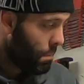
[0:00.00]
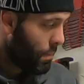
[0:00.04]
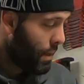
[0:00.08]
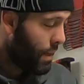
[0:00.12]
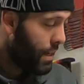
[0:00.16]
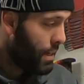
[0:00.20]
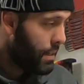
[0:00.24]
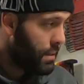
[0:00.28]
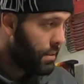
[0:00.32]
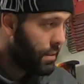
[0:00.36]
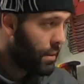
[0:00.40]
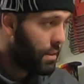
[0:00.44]

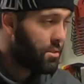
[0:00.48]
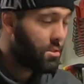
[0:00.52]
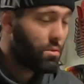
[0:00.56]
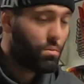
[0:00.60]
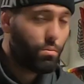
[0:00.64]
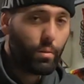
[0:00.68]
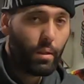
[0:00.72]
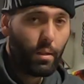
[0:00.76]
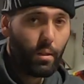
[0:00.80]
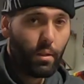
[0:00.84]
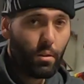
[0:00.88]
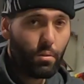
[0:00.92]
and it does a
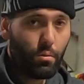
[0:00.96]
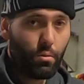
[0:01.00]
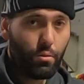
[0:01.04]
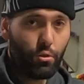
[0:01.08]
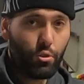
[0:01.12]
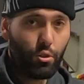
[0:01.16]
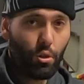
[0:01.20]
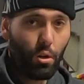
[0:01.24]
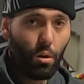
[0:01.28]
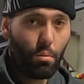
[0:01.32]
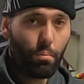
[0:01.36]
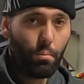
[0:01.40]
really good
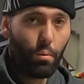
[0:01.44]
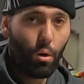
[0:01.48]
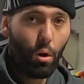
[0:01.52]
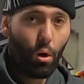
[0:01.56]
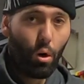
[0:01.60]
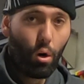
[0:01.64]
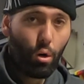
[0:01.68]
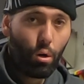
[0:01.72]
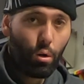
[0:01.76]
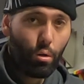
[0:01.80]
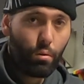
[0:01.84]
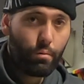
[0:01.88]
job
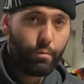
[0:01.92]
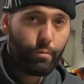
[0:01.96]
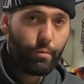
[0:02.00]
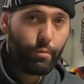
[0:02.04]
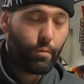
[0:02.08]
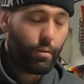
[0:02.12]
of